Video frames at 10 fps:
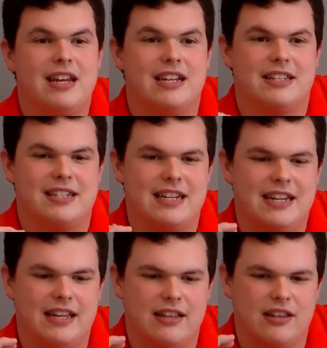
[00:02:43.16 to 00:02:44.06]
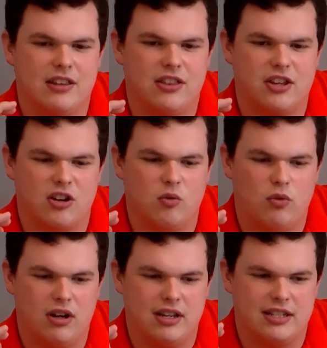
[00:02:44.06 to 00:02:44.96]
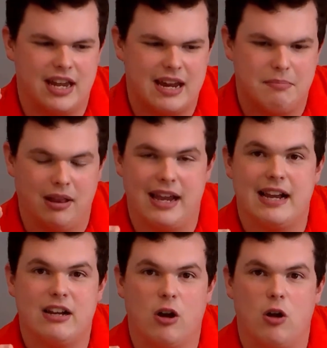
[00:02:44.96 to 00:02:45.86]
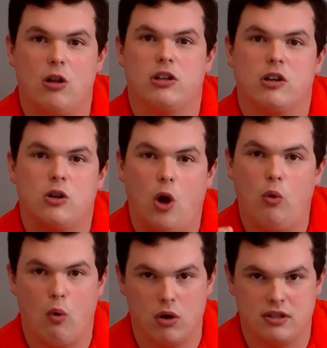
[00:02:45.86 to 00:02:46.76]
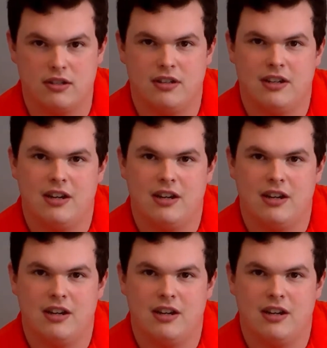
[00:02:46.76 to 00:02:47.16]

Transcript: You see, there was a plant called colewort.